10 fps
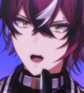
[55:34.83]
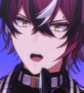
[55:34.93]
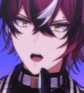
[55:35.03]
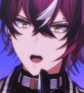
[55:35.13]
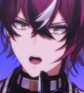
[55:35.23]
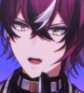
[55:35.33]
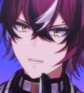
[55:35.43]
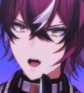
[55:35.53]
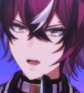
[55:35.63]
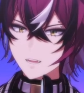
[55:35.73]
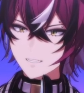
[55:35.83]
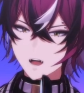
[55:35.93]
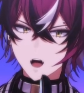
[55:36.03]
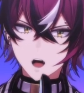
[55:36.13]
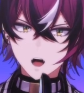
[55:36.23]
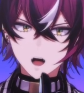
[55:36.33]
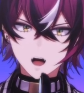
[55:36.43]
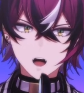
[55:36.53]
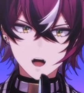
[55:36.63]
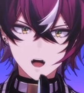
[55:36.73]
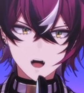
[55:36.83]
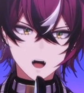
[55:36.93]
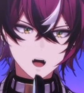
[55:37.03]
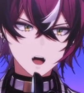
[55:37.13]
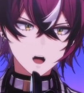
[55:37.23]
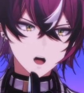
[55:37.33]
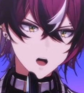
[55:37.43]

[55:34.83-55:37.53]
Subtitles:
It must be. It